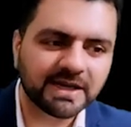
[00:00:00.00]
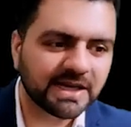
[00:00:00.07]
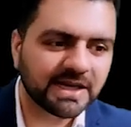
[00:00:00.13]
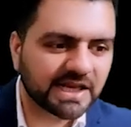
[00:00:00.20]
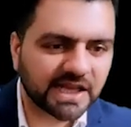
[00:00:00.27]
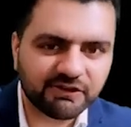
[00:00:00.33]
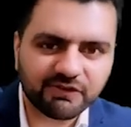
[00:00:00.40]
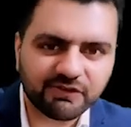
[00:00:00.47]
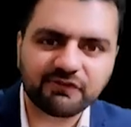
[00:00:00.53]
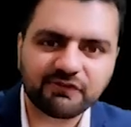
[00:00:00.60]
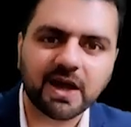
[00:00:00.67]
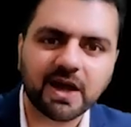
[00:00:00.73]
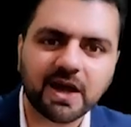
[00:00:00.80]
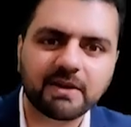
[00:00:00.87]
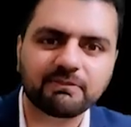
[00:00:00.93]
Even if I
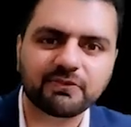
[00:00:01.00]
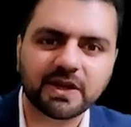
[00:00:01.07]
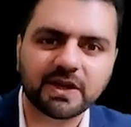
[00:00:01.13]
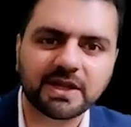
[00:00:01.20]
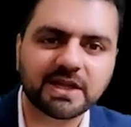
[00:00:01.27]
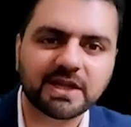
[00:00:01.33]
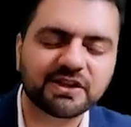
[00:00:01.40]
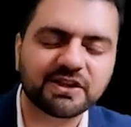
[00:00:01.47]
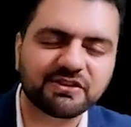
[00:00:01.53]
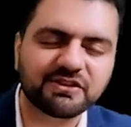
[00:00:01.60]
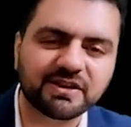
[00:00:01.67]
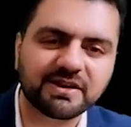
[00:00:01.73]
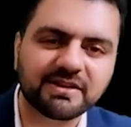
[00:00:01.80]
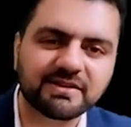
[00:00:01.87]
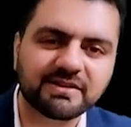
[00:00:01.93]
am trading in the
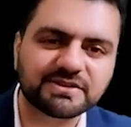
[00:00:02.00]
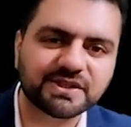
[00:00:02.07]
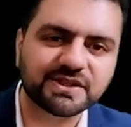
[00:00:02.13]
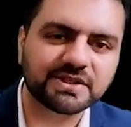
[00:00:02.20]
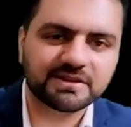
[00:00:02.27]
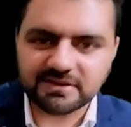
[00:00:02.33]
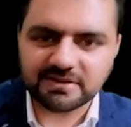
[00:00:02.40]
Sydney session,